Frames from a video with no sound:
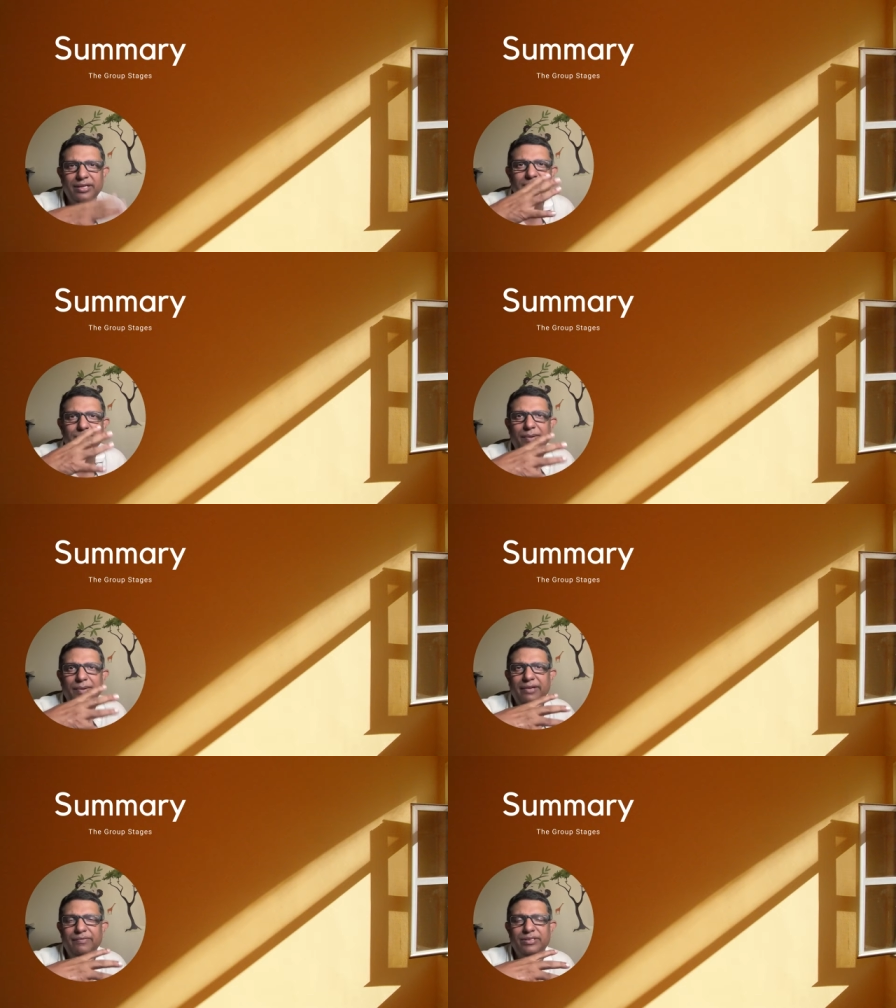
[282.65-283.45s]
And he's
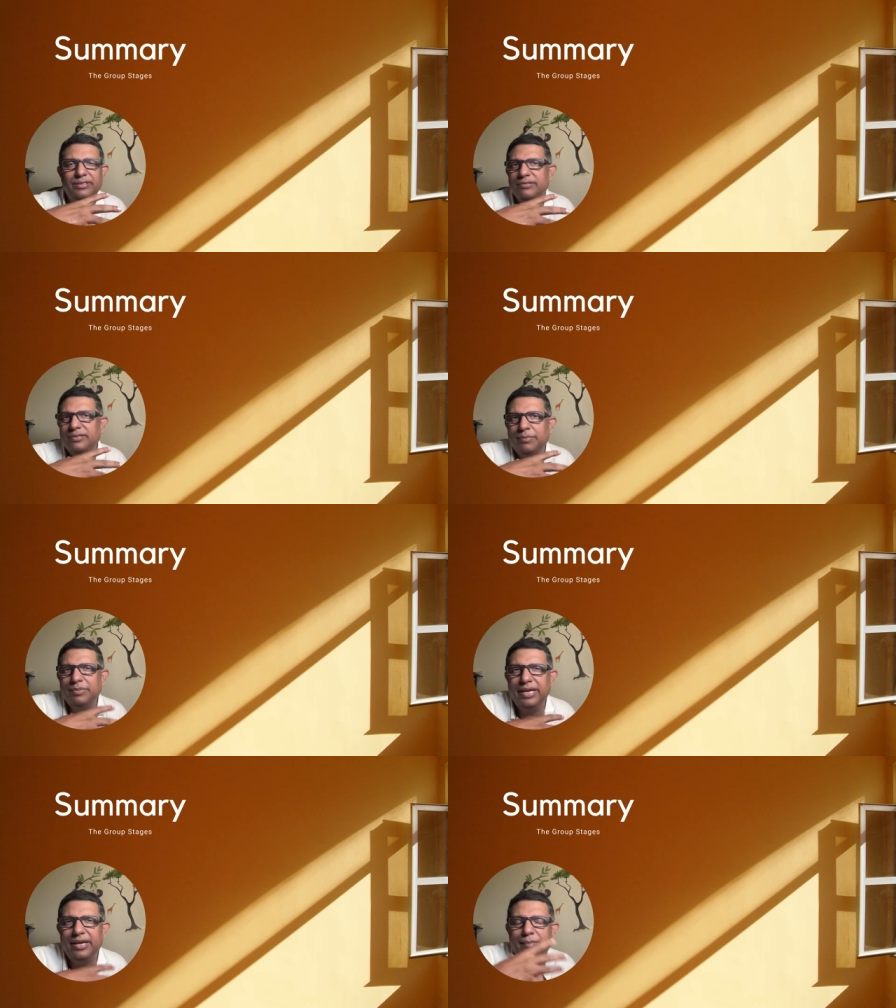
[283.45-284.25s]
playing with
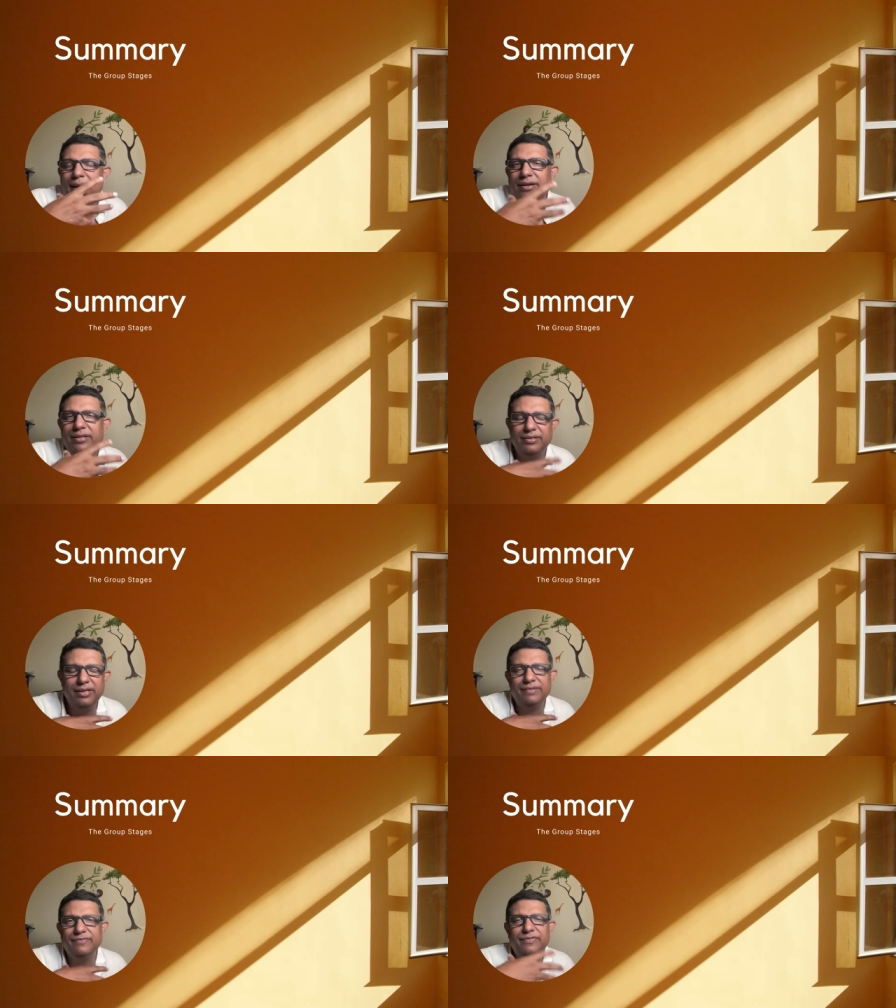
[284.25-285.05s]
some gay
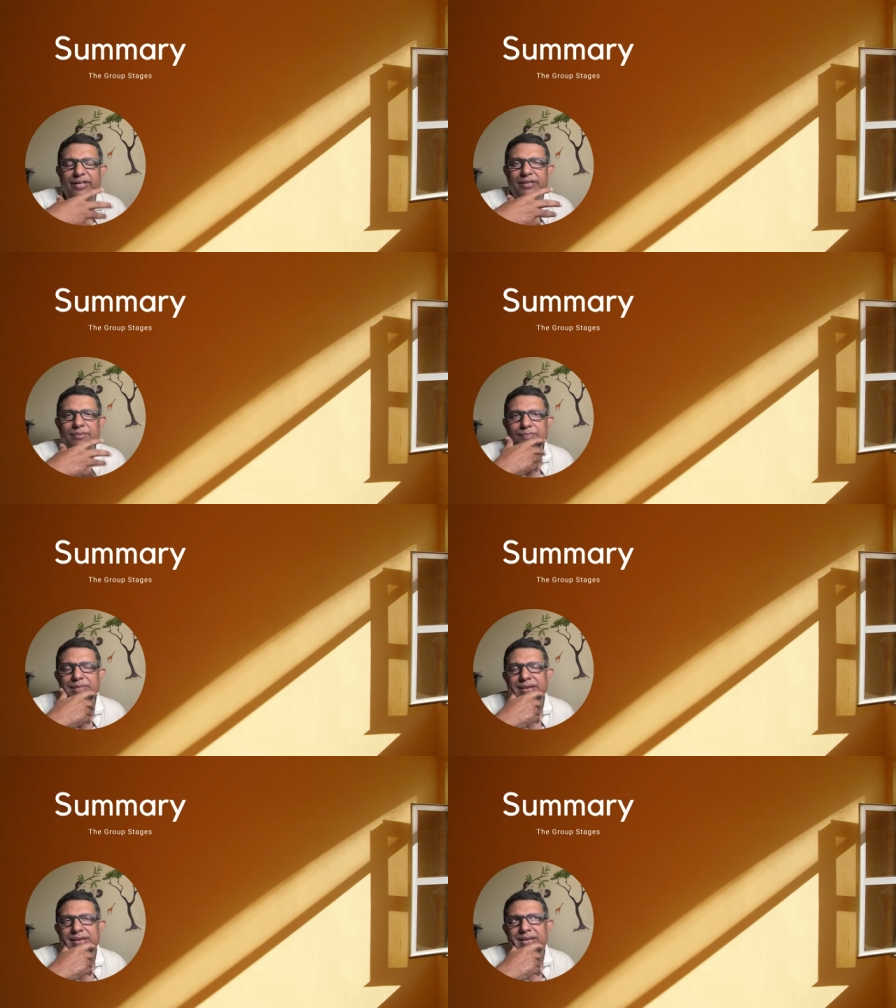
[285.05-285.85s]
abandon, like freedom.